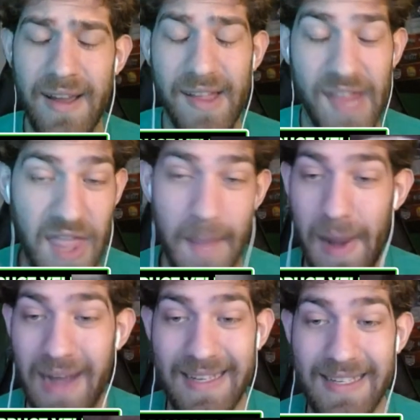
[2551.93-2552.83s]
Then the
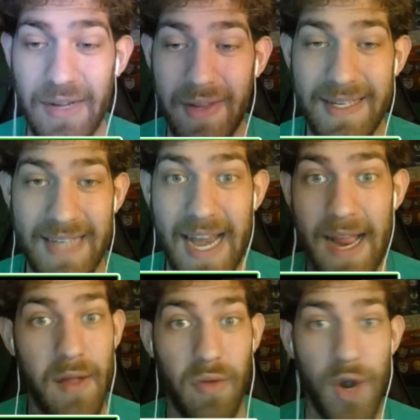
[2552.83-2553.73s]
Boston Celtics get
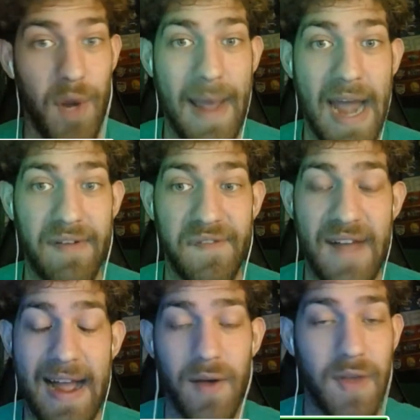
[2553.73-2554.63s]
a little bad of a
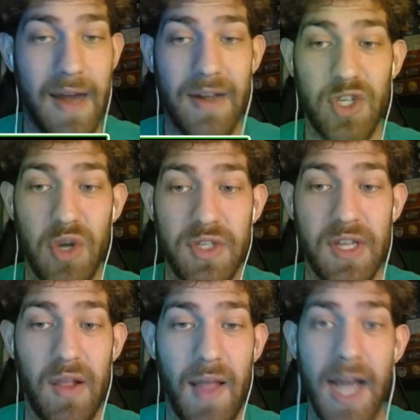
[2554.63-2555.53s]
foul. Giannis goes
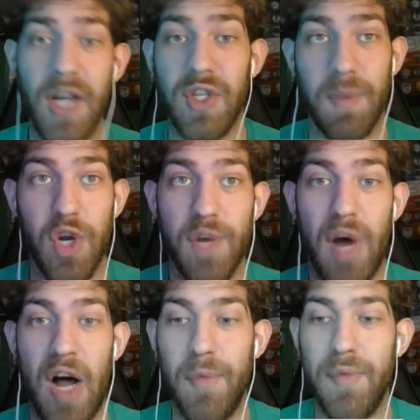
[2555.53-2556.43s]
to the line, gets some good
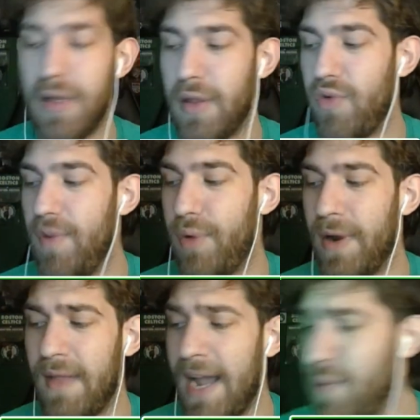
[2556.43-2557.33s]
ball movement on the three
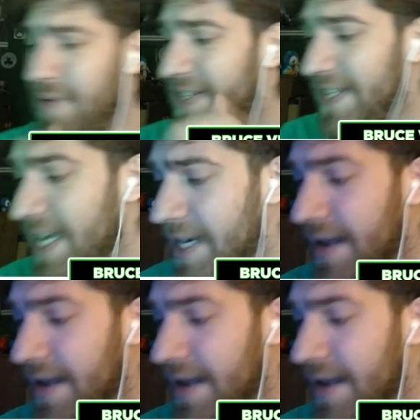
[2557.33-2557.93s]
point line. We've seen